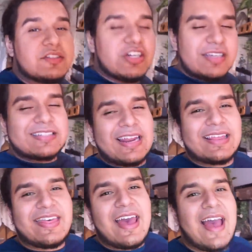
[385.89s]
just
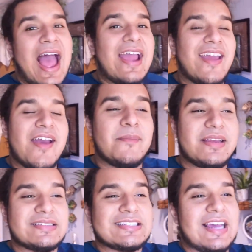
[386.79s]
like that, I am
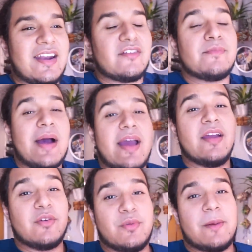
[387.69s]
inside of my
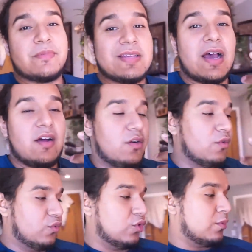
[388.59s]
reptile
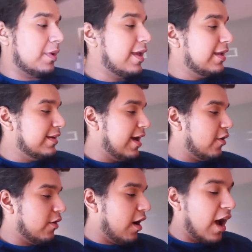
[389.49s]
room.
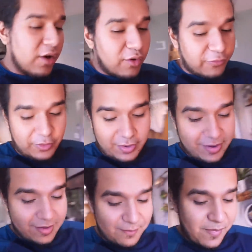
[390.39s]
Now, all over
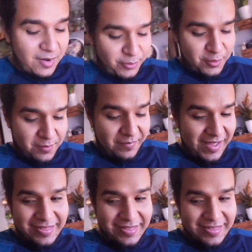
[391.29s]
my room,